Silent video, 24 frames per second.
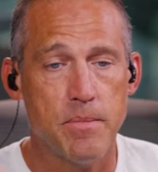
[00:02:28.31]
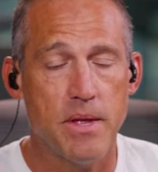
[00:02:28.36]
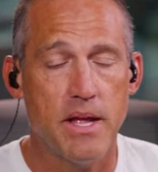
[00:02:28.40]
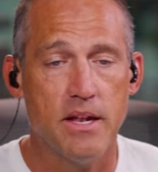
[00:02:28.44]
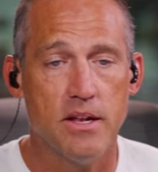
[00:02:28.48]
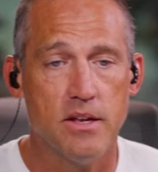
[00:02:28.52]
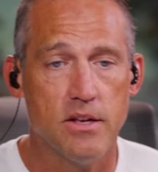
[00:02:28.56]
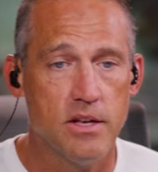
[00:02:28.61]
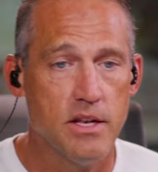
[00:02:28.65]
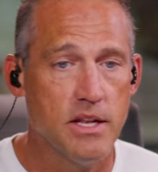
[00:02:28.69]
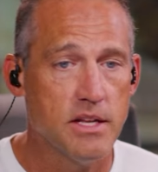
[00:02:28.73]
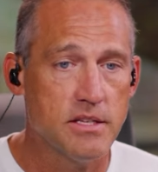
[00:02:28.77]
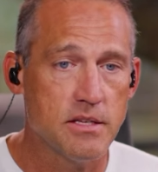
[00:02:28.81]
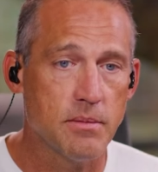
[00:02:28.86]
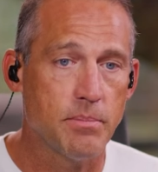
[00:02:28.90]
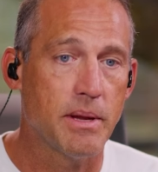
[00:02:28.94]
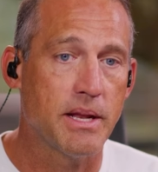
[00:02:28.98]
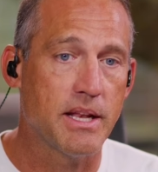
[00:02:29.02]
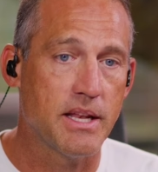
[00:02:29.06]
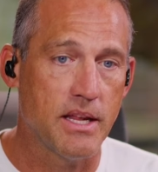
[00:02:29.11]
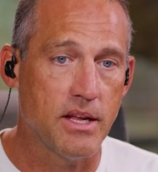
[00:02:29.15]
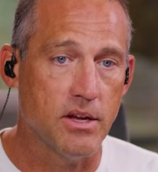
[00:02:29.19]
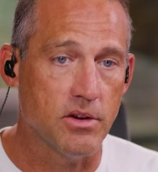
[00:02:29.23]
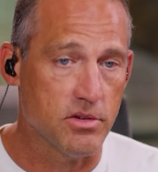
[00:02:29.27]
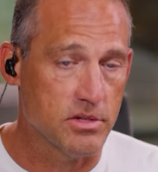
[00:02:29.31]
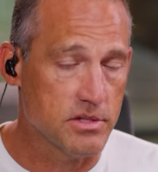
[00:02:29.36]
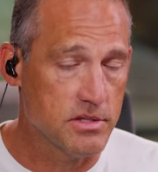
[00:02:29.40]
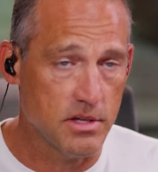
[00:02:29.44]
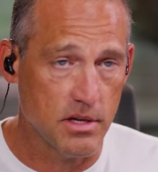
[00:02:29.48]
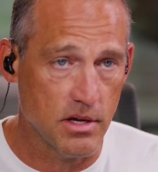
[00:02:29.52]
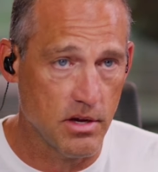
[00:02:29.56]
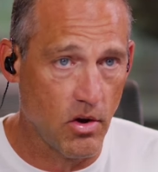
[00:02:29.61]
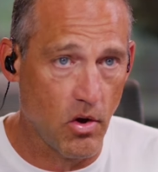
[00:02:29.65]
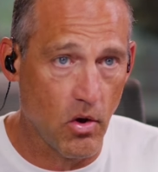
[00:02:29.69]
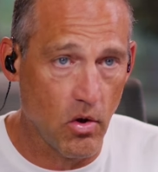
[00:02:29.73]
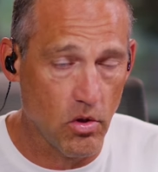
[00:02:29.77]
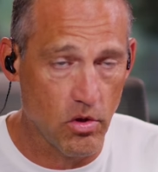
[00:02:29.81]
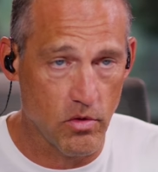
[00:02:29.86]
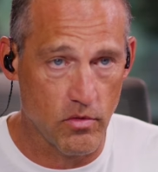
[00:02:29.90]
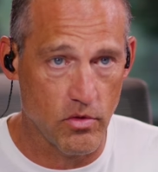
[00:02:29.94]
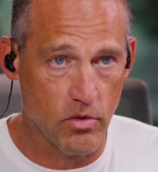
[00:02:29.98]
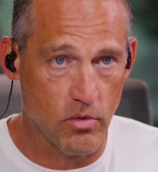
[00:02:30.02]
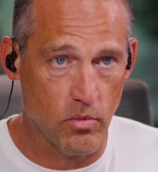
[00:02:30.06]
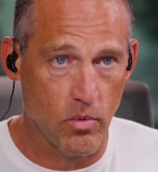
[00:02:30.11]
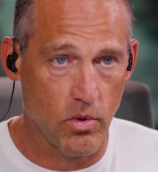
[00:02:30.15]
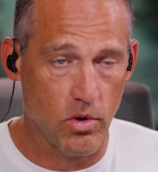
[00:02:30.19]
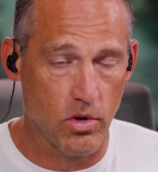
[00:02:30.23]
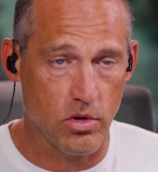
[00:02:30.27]
and this is a big deal. It's all over
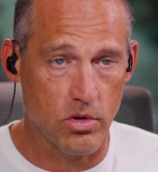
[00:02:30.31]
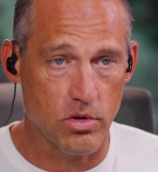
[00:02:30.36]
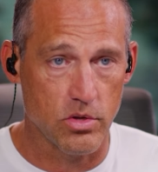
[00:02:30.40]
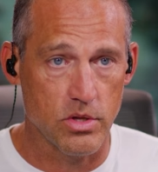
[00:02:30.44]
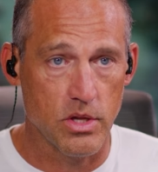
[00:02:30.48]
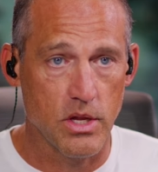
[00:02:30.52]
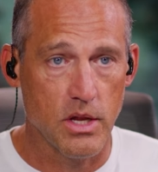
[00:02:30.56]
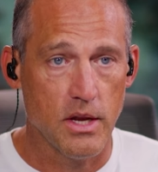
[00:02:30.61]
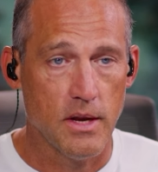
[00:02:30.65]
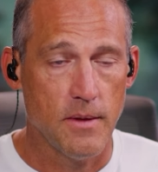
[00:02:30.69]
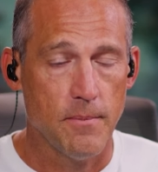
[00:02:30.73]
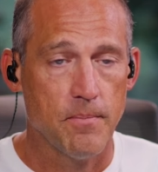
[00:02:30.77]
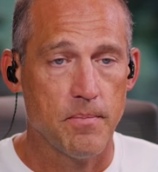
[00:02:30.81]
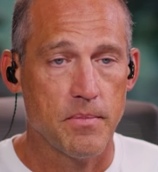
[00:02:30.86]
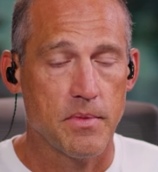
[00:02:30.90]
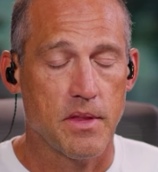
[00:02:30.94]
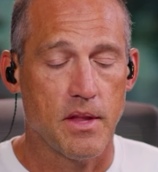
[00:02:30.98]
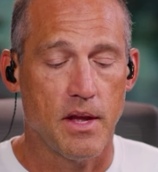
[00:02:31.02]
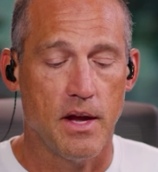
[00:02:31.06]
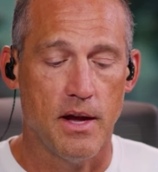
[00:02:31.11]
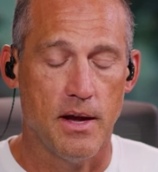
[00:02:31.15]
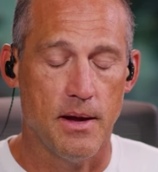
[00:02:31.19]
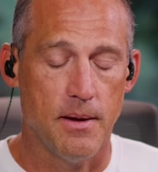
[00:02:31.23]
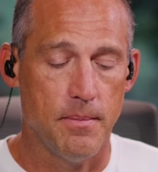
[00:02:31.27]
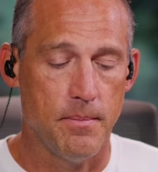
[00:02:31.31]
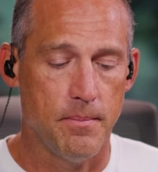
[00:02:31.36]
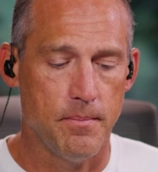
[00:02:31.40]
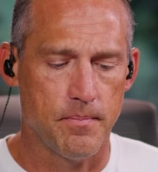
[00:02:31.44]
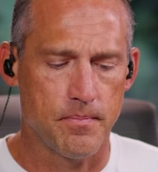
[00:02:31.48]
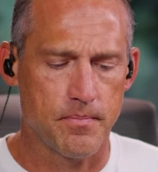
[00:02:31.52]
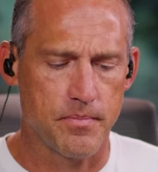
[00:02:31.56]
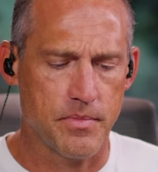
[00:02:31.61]
the world. Um,